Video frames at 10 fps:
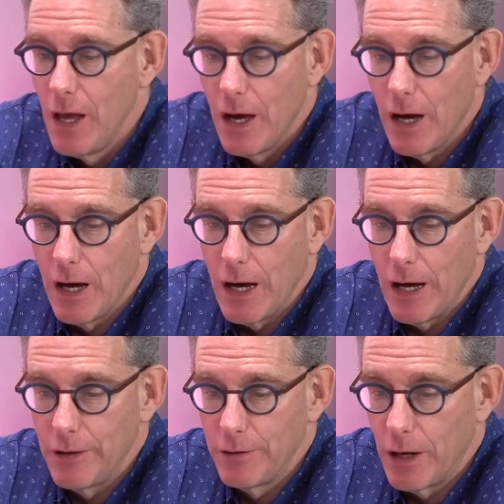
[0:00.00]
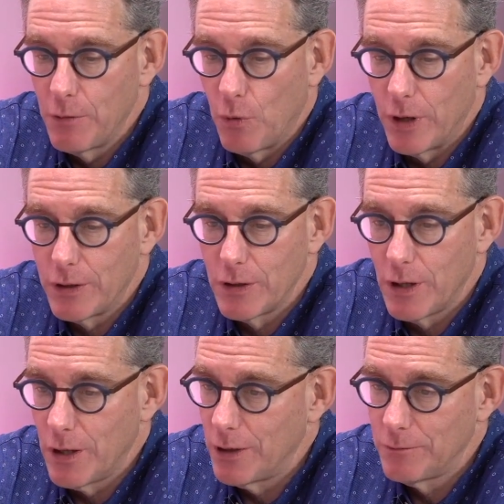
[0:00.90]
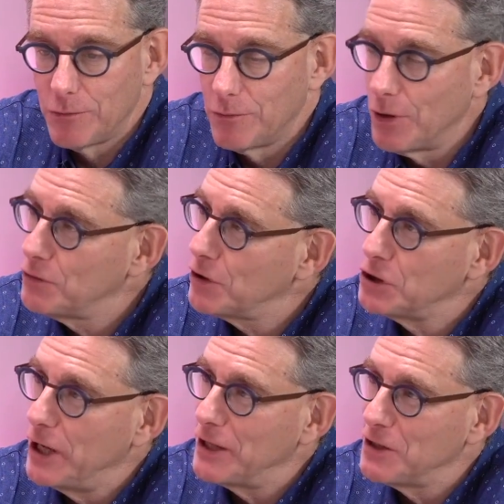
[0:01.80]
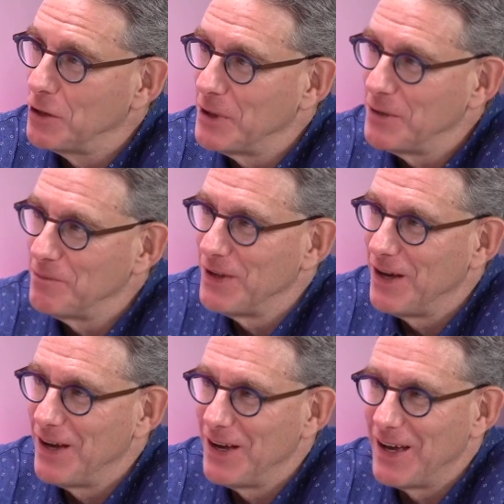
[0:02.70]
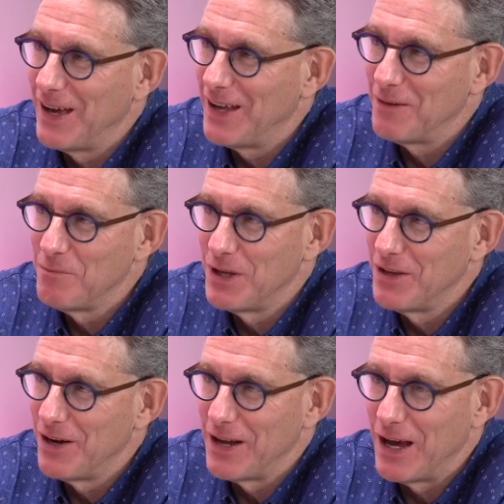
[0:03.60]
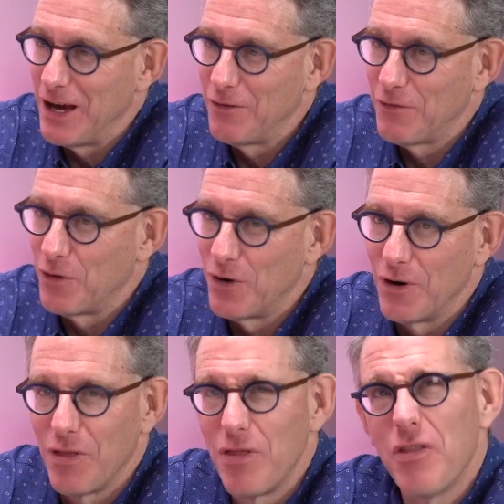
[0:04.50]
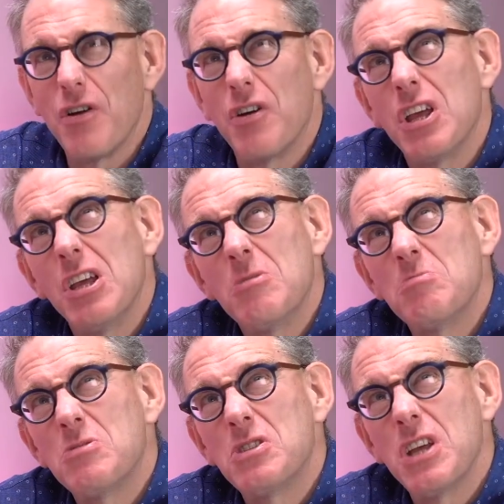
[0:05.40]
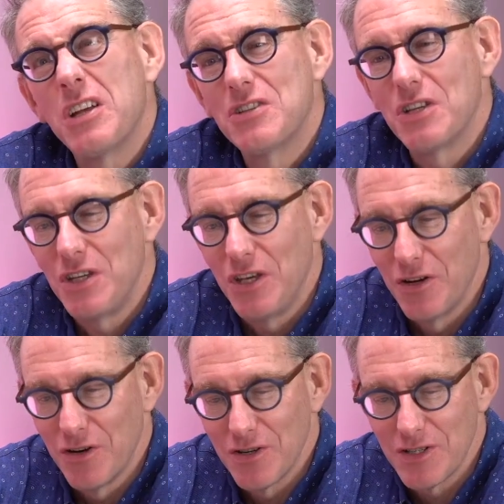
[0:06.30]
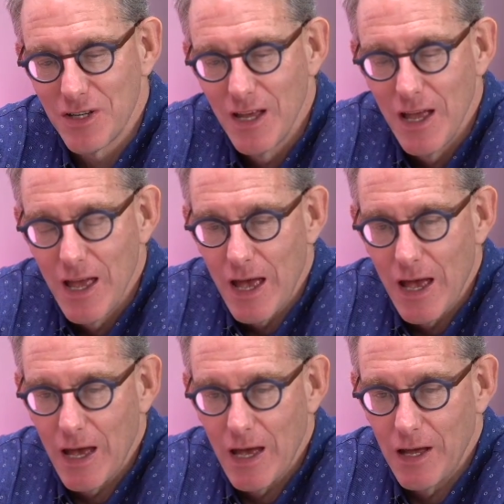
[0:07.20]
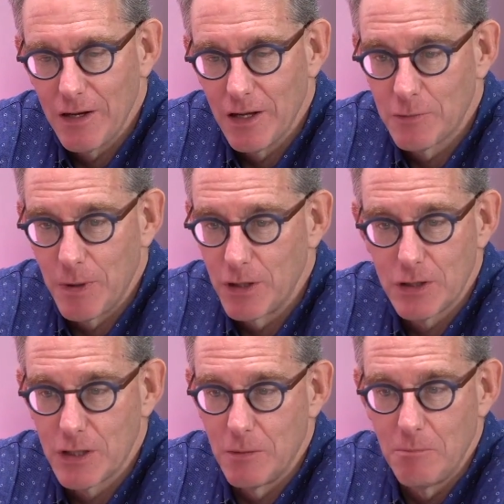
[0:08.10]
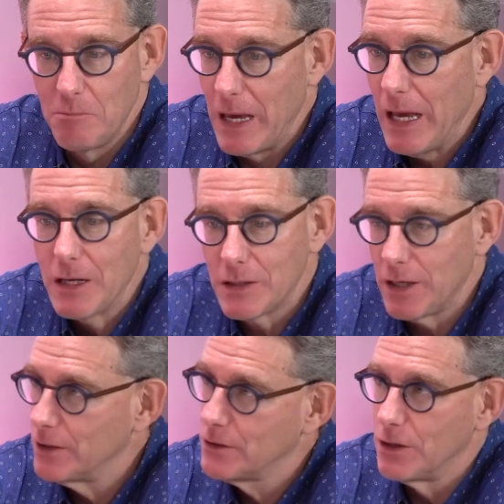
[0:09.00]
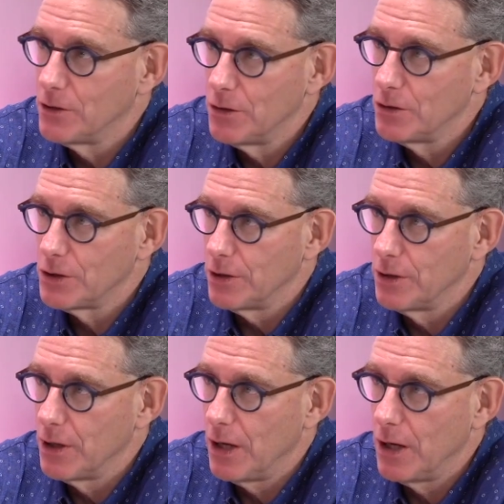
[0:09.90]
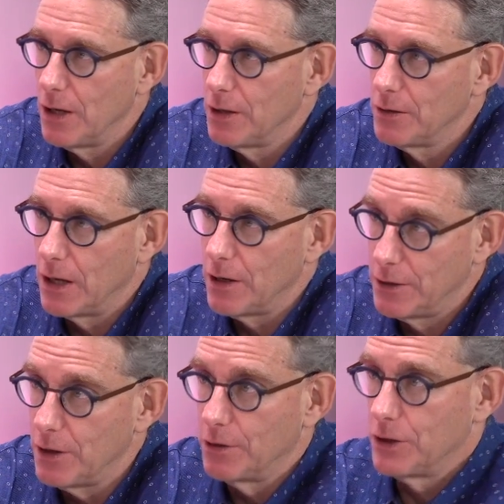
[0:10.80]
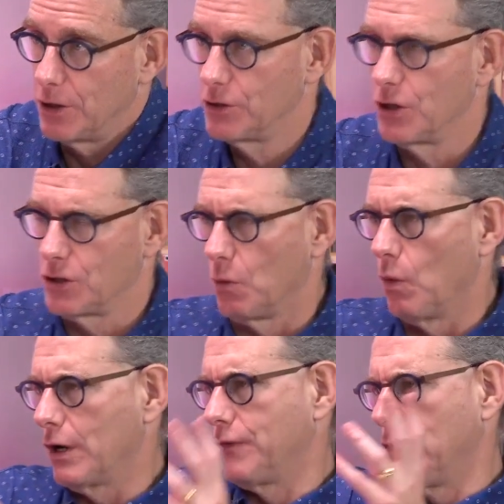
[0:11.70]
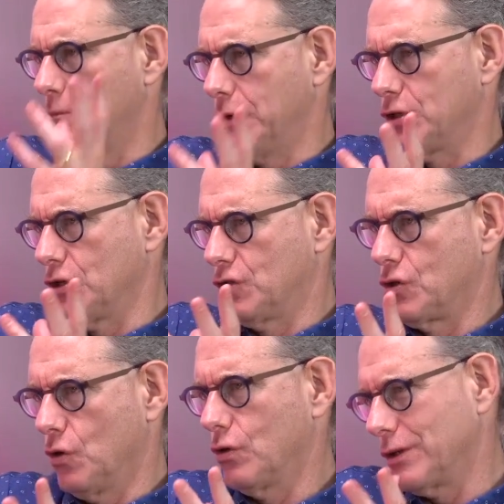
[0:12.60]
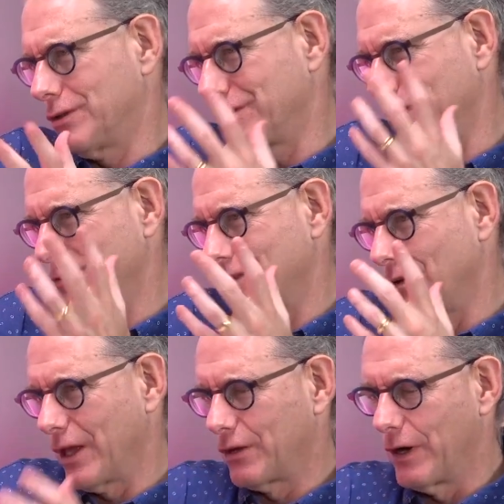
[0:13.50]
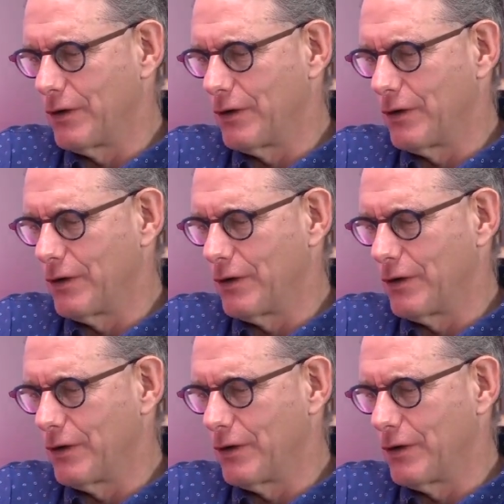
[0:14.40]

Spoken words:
And Wharton, took a chance on me. And I've been there now for 36 years. And it's been just an amazing institution. Not only is it just a wonderful business school, just has all that great